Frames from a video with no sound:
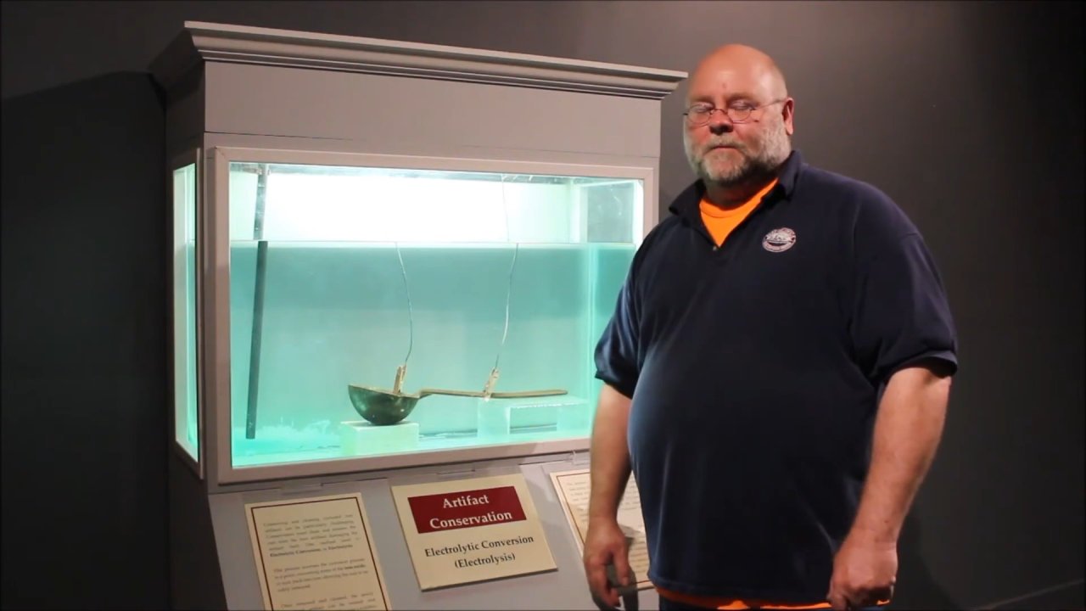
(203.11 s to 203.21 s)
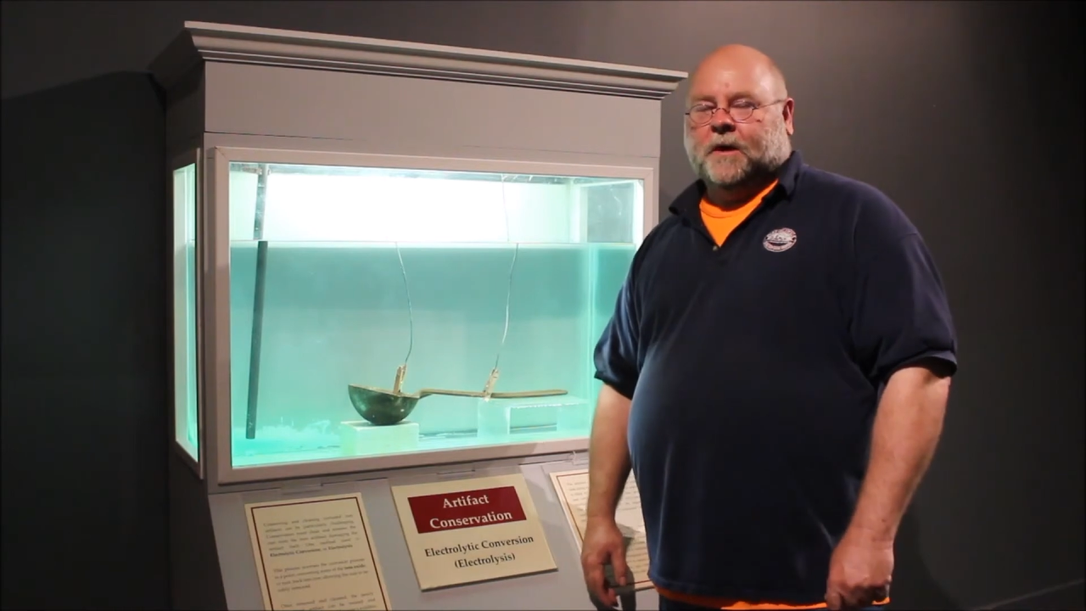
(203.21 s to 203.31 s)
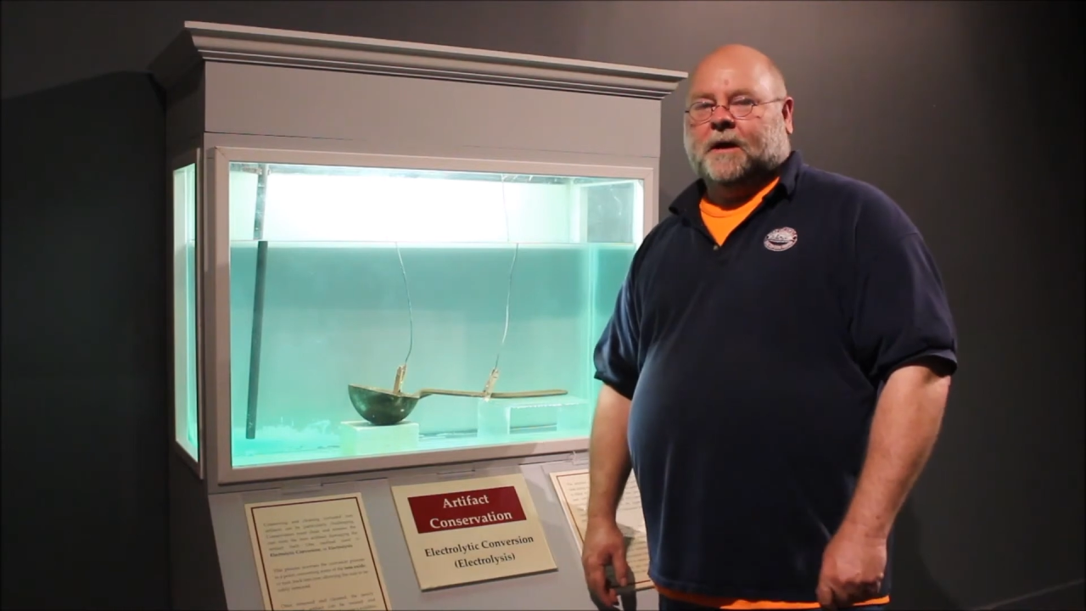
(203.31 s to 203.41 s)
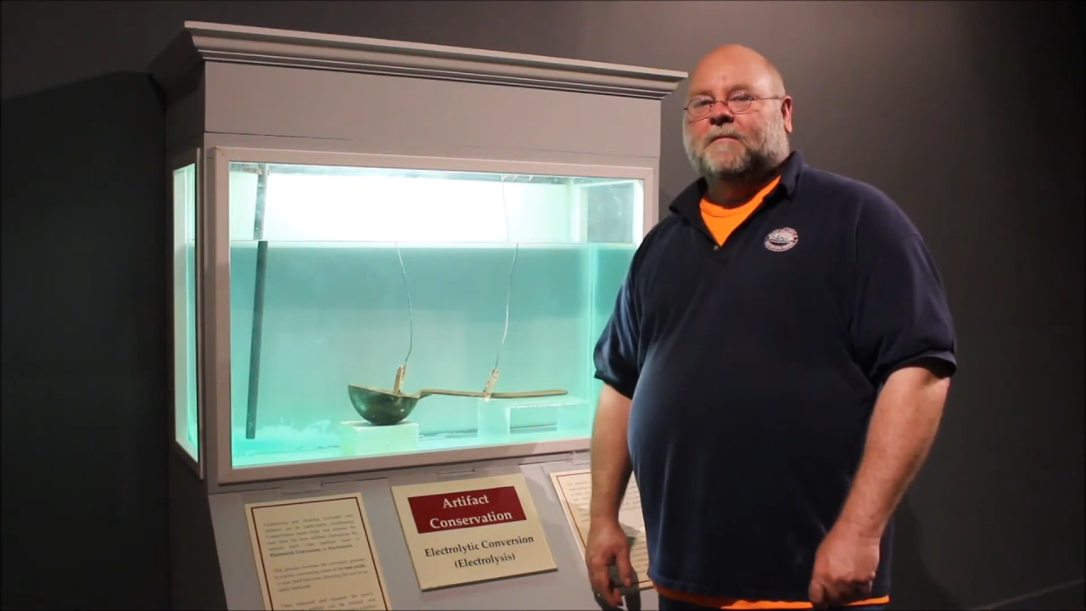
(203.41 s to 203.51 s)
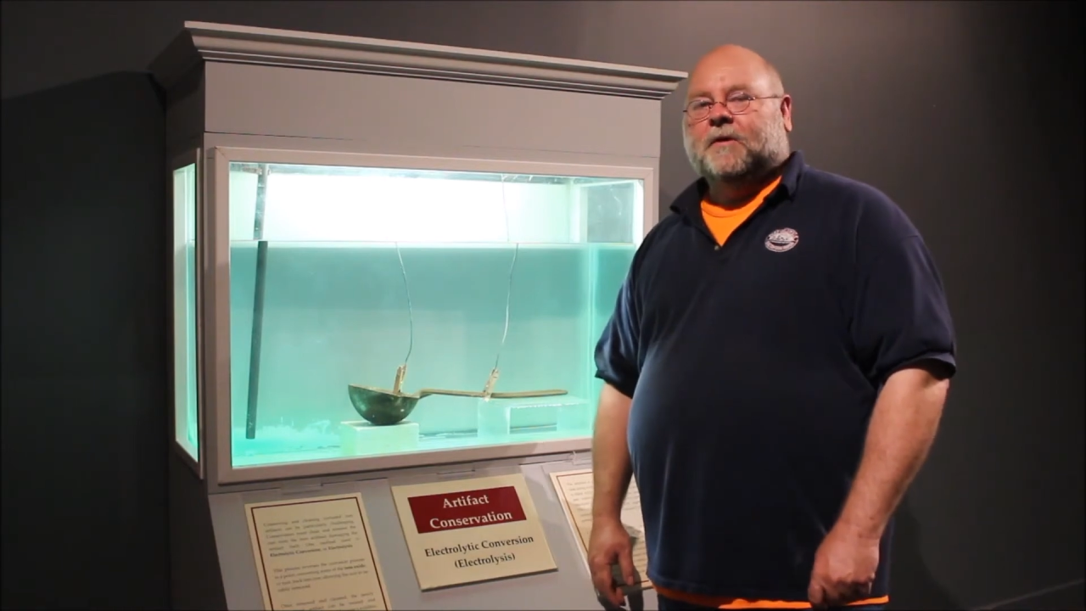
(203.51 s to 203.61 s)

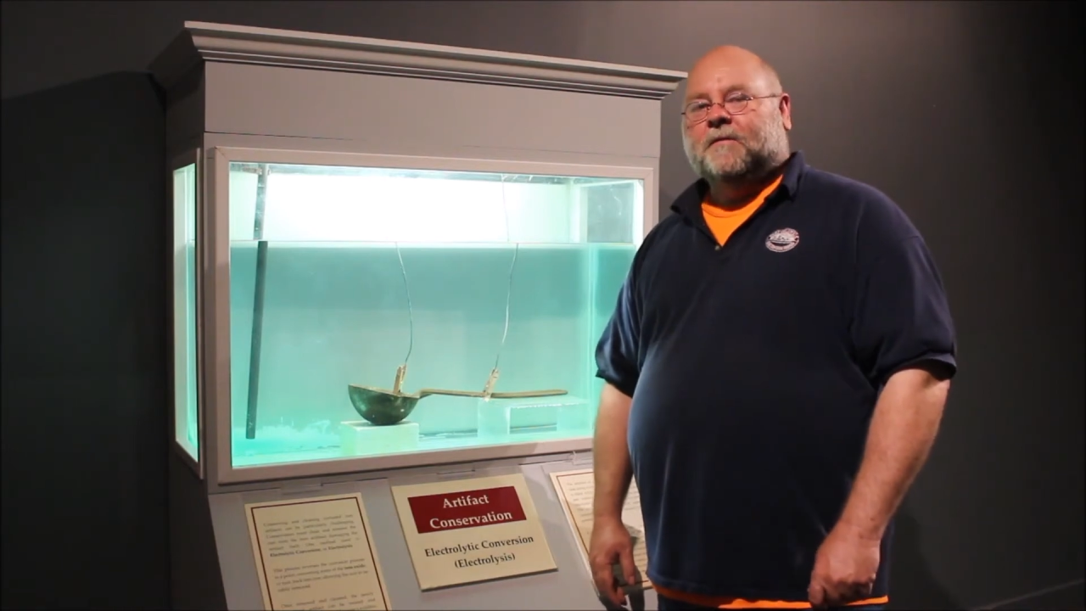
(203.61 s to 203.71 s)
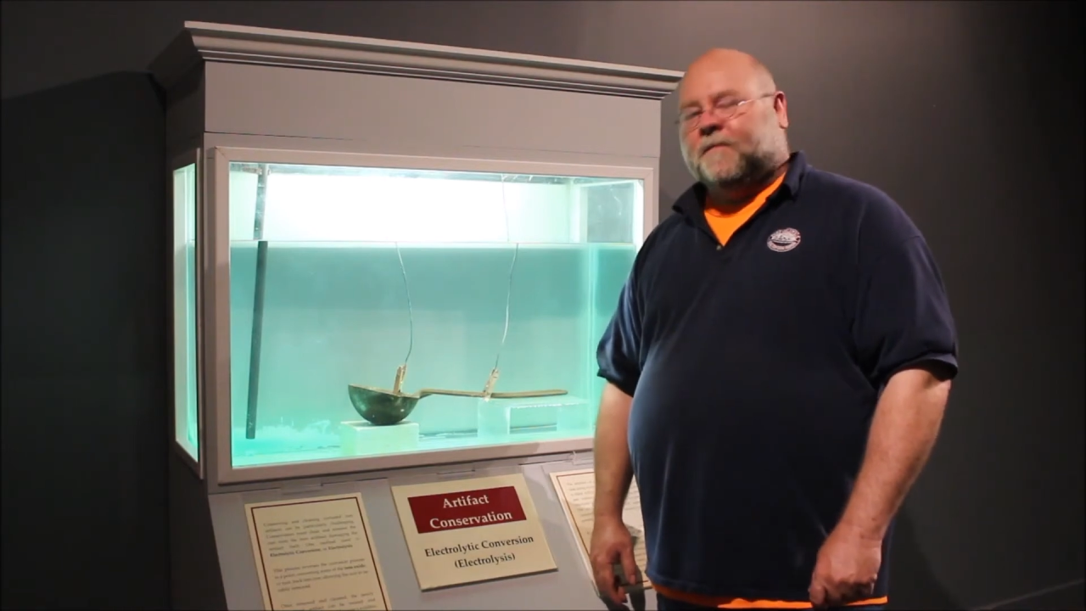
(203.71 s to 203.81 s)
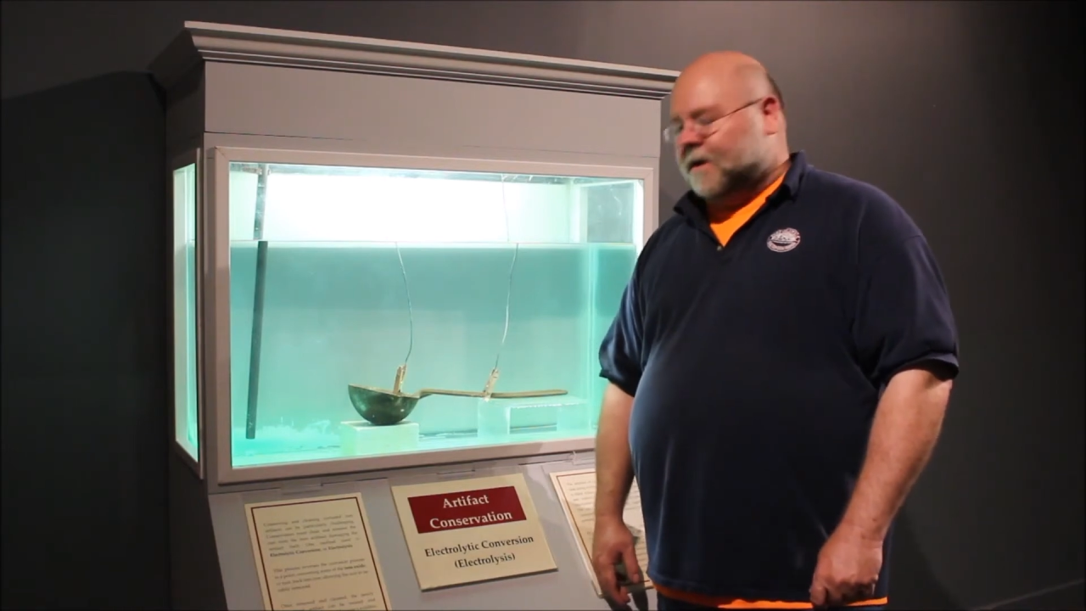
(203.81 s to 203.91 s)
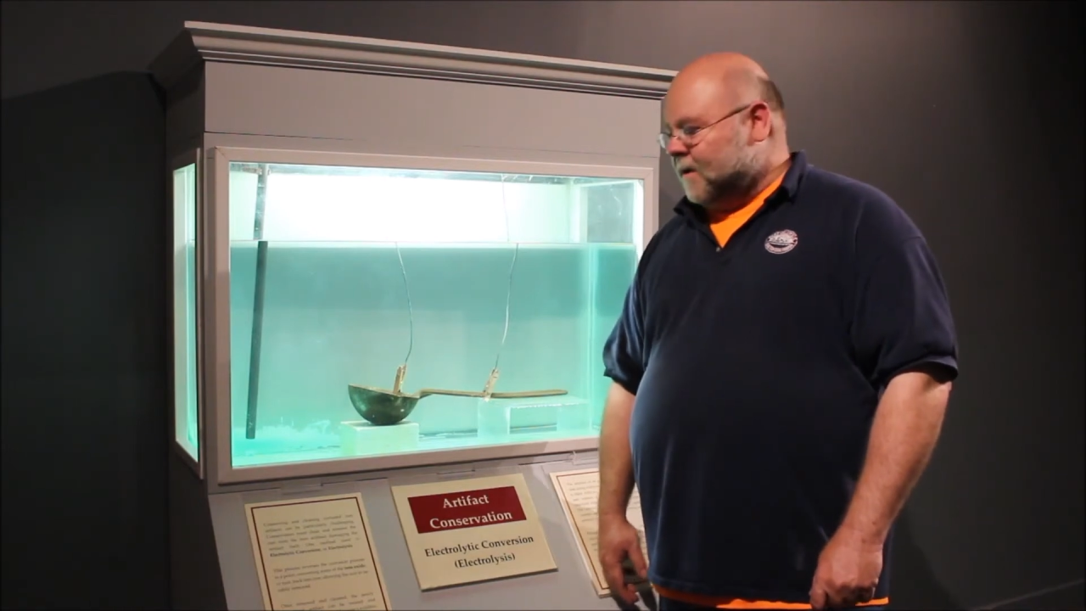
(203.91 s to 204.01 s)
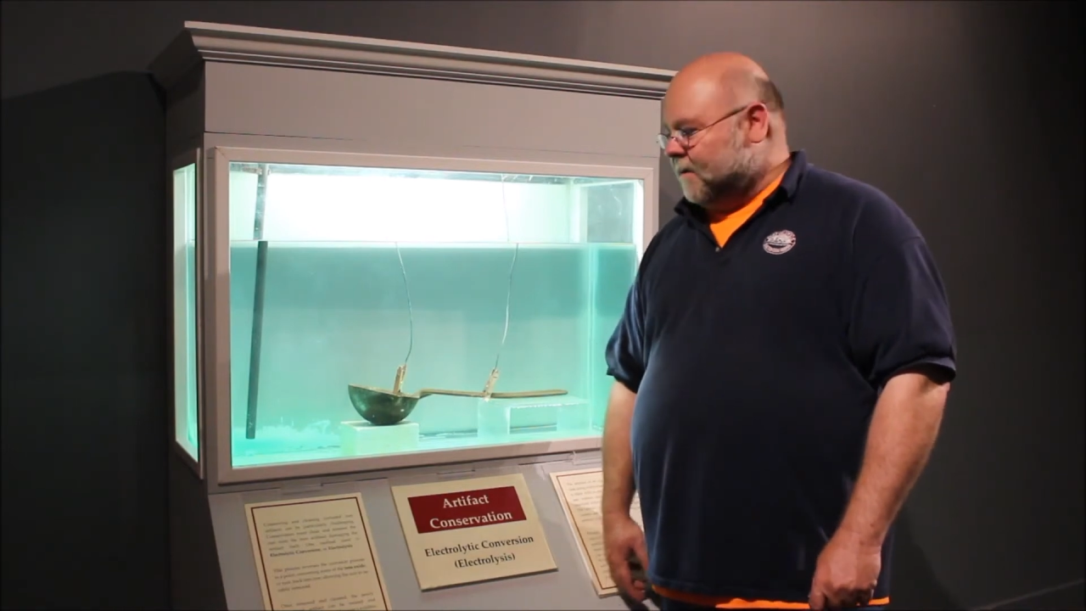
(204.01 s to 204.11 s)
recovered
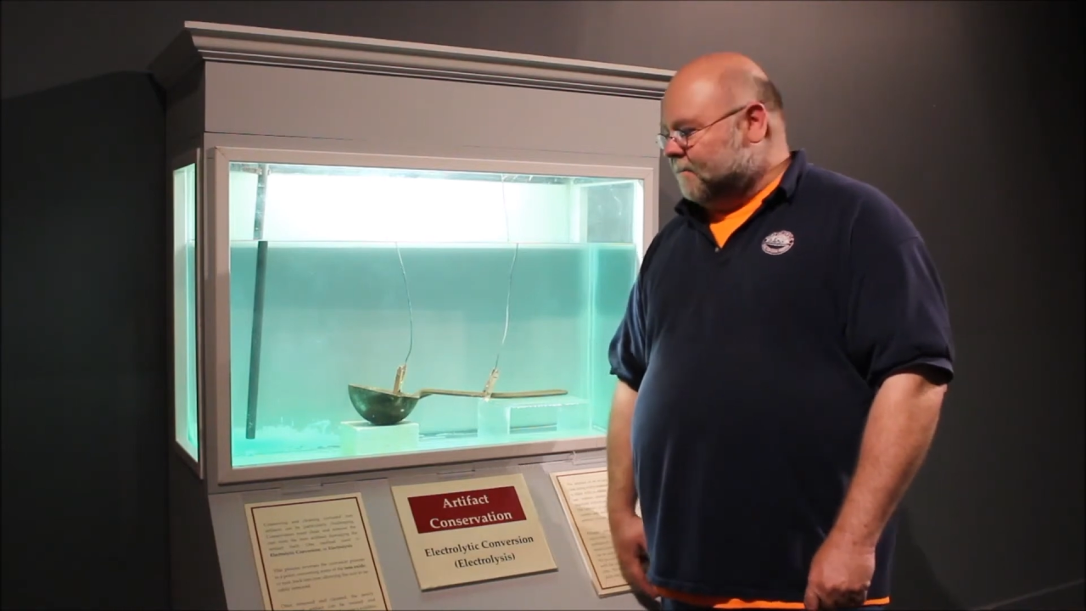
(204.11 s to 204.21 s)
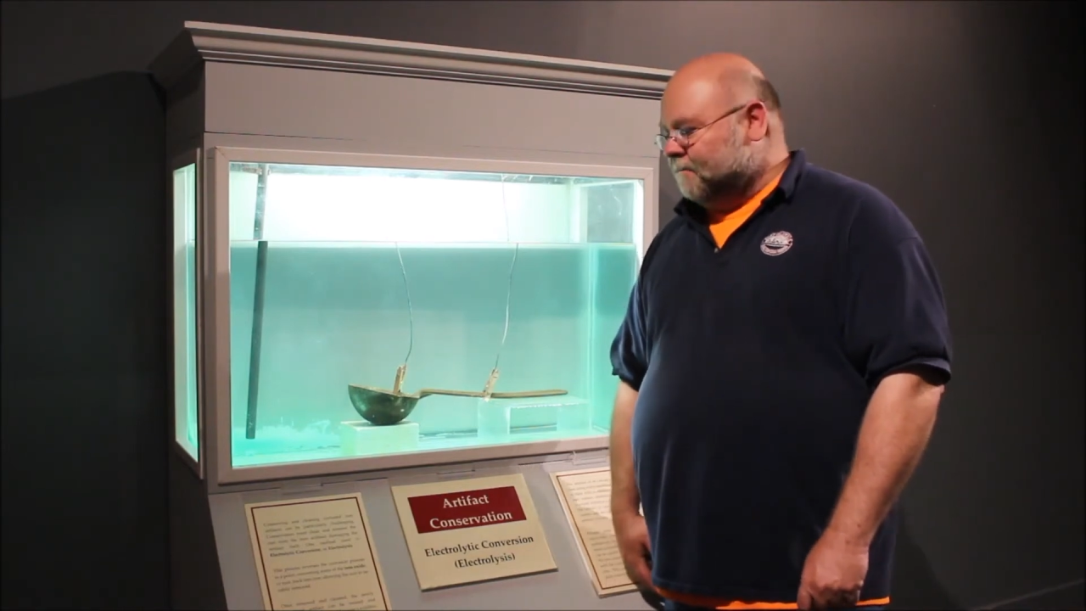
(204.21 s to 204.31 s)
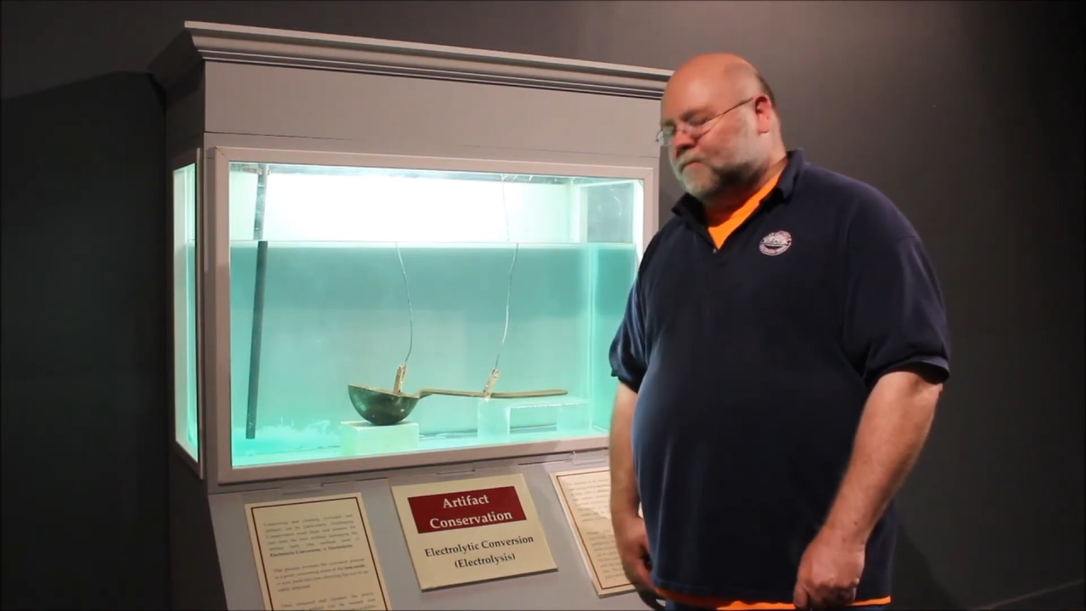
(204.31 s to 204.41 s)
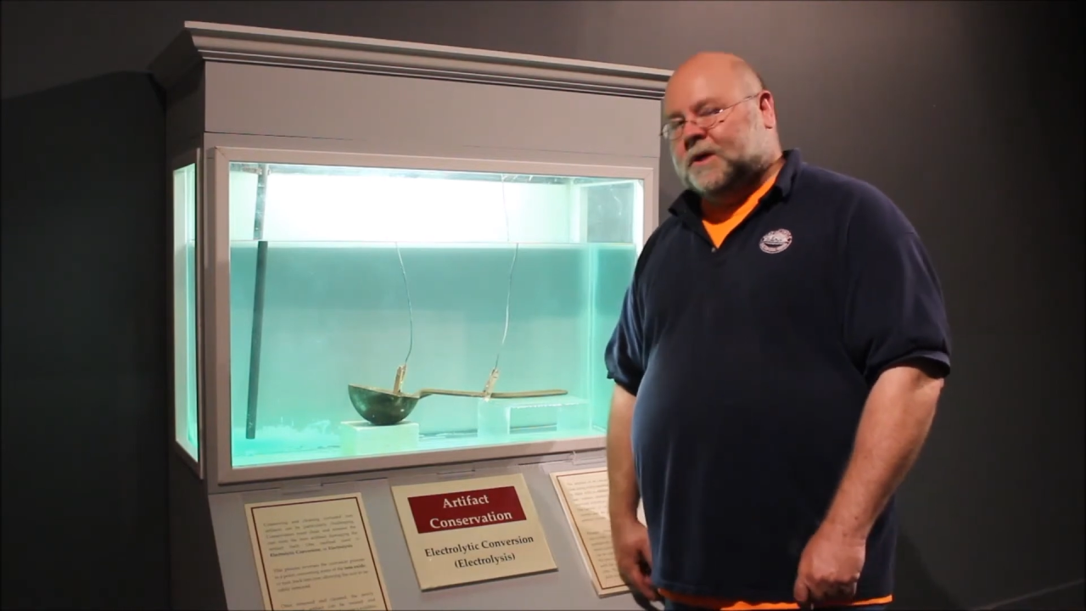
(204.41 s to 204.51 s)
from